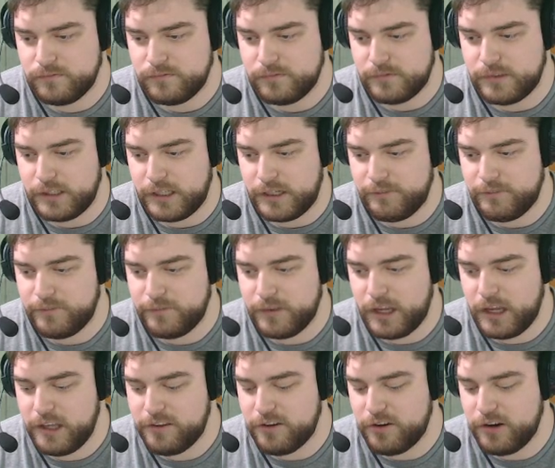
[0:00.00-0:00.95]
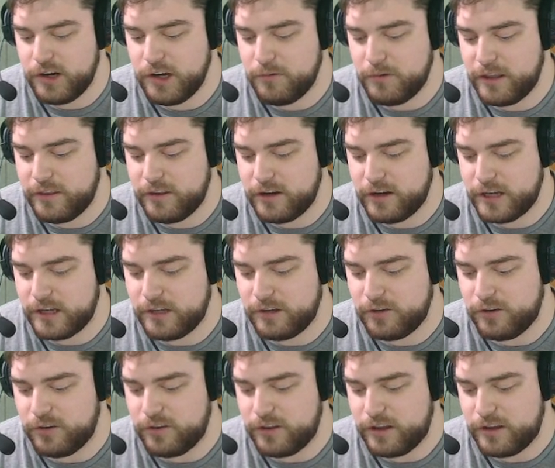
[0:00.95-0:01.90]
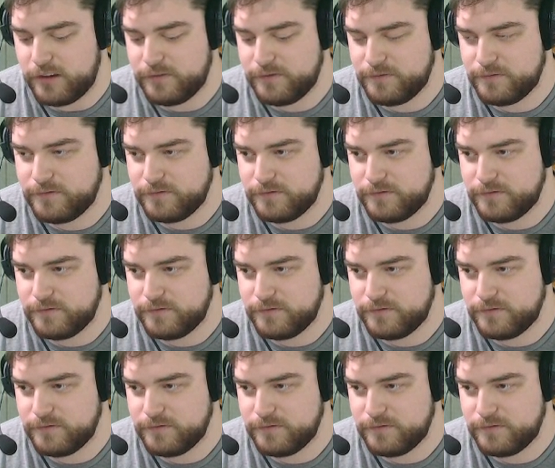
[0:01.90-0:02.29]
Yeah. Is there any way that I can do that?